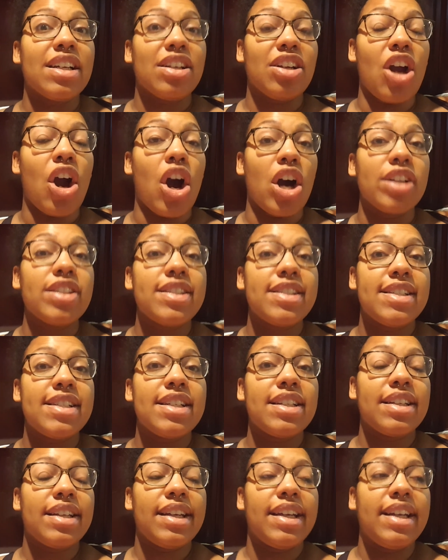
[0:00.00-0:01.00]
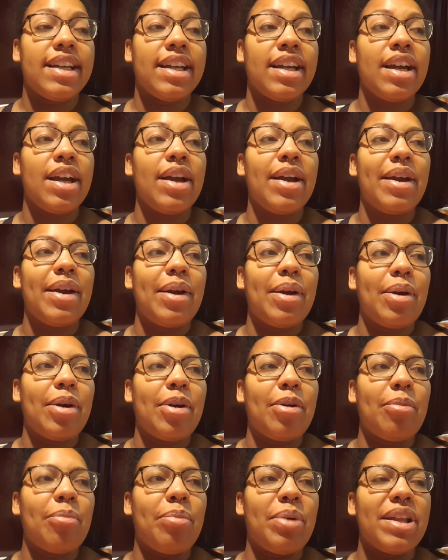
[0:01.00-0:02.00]
constantly,
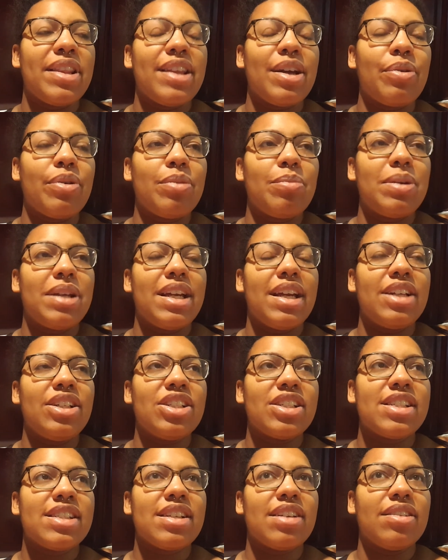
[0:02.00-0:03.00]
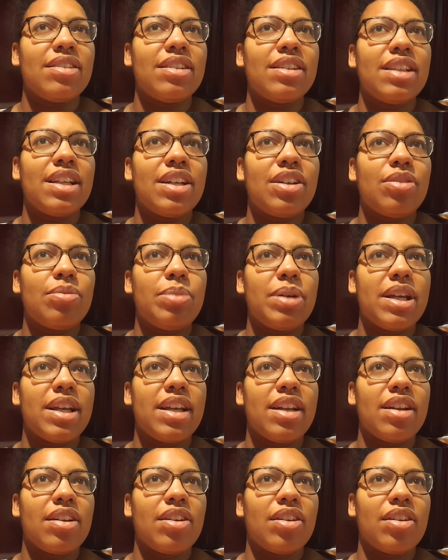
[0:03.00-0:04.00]
but there would be just a little
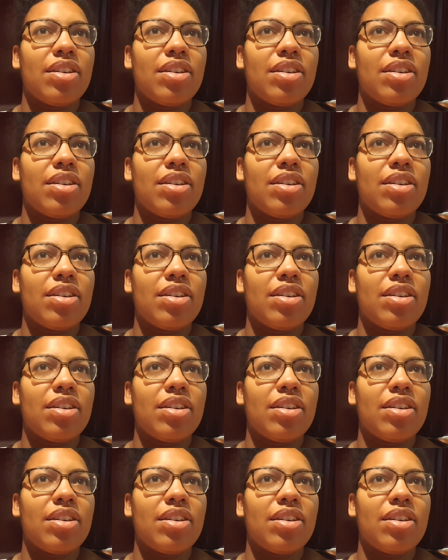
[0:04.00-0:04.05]
bit